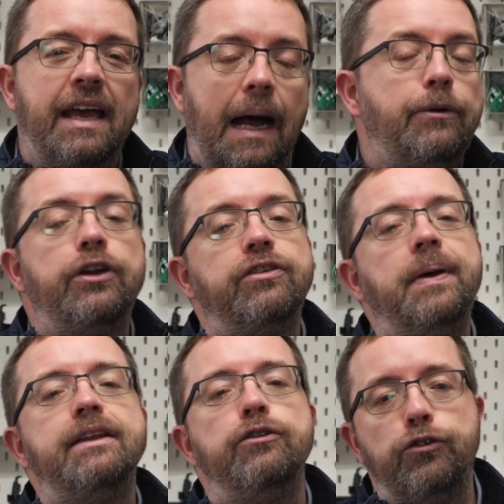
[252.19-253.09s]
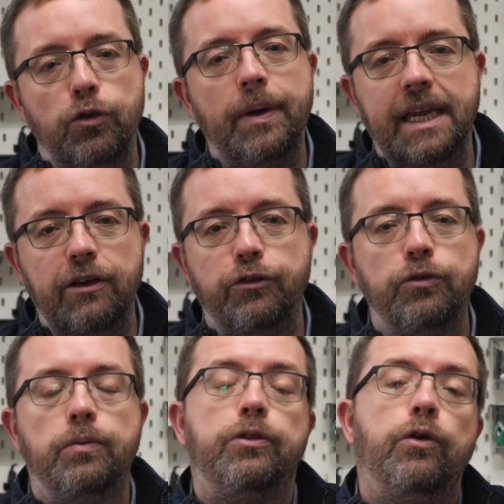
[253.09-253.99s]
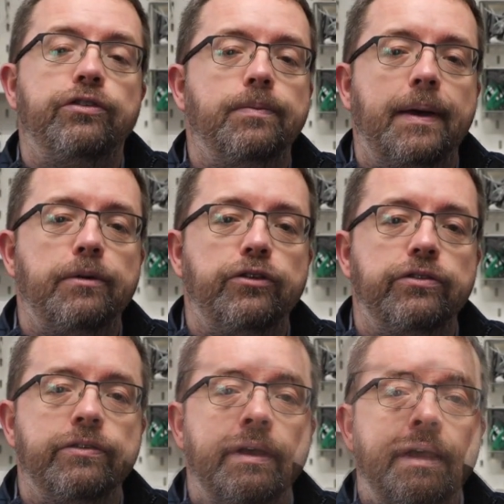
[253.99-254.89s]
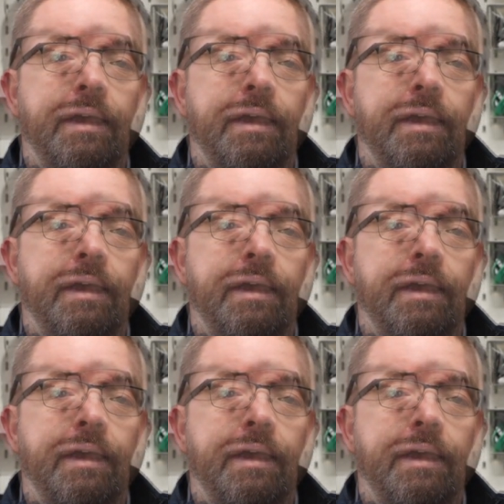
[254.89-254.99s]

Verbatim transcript: I'm not expecting too many issues with noise and images.